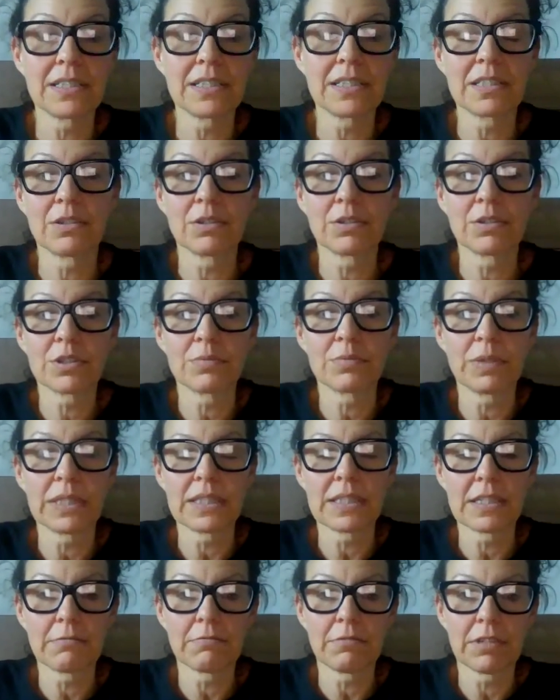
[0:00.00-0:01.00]
nappies, the
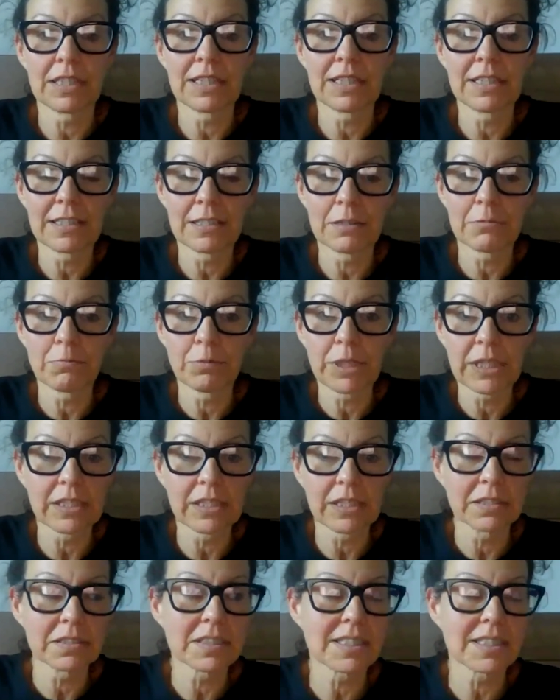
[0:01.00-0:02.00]
dogs with little
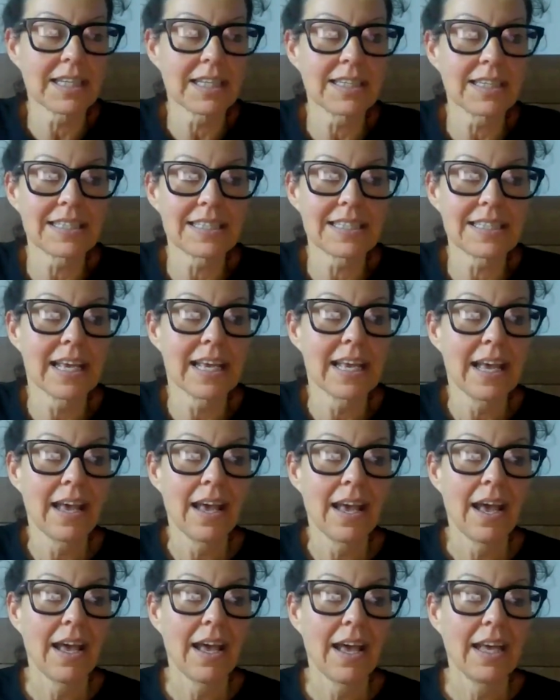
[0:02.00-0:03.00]
wheels, and
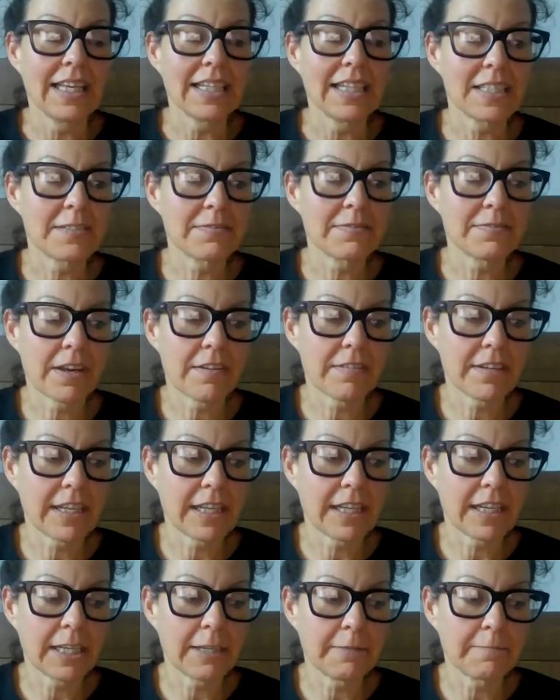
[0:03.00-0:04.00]
it's
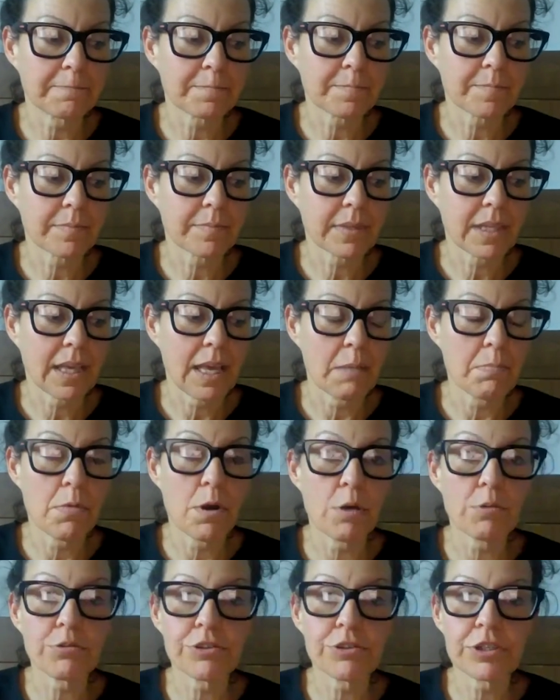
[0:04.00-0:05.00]
very
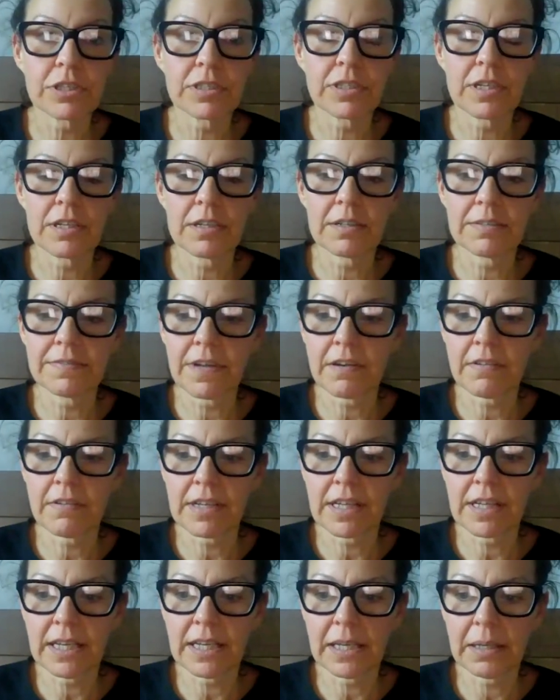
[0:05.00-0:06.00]
emotional,
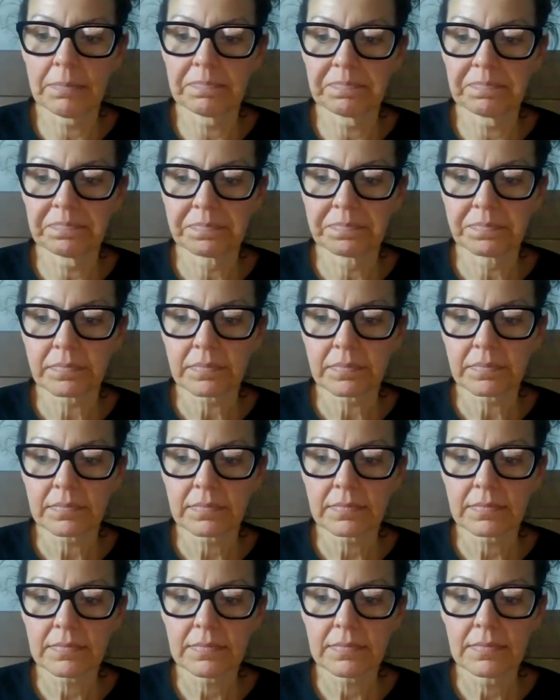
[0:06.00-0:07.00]
very,
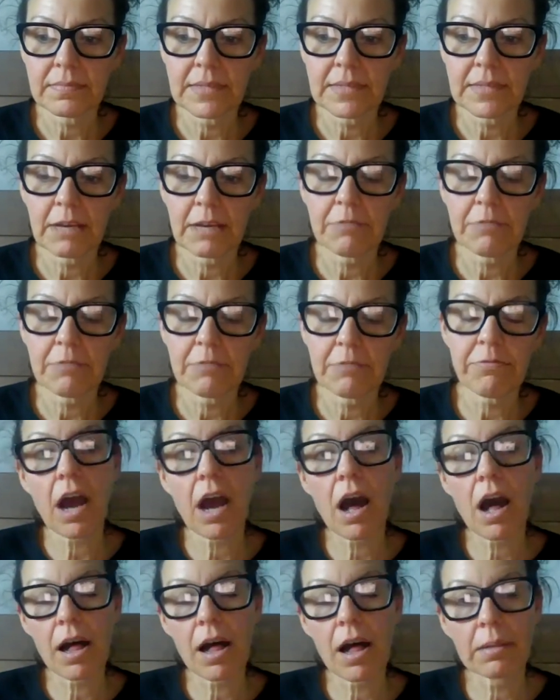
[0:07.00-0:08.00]
very
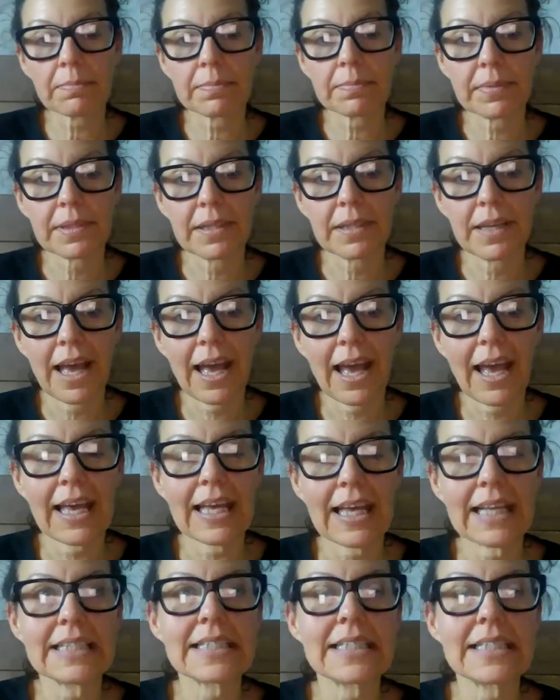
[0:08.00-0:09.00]
calm.
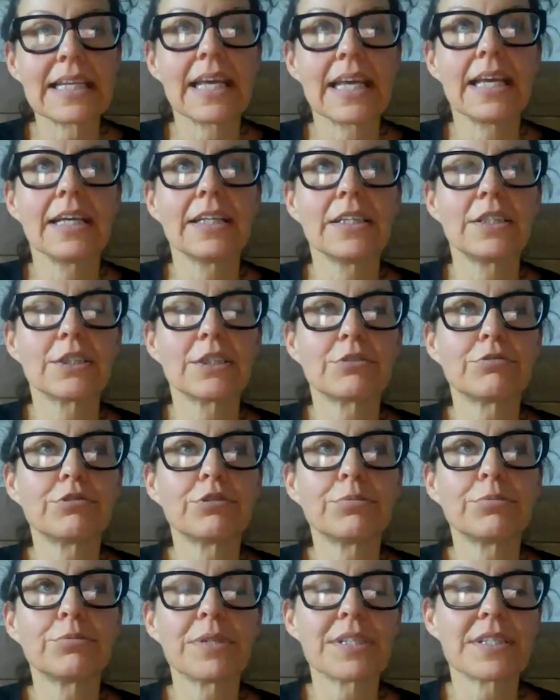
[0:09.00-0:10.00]
And the
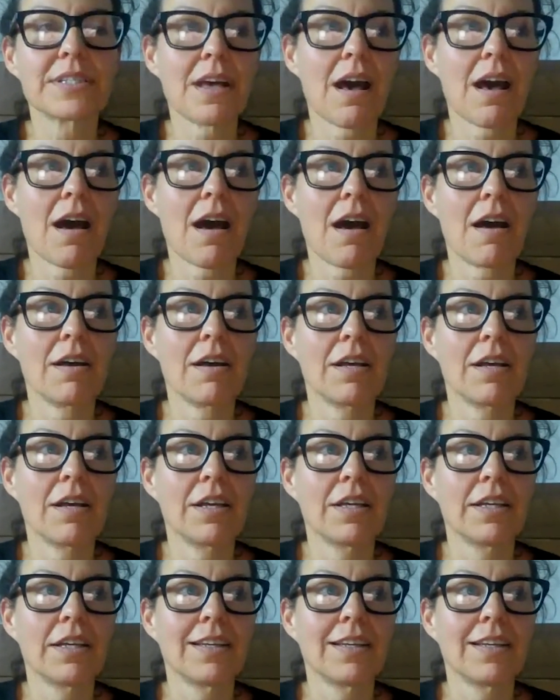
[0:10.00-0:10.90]
groomers are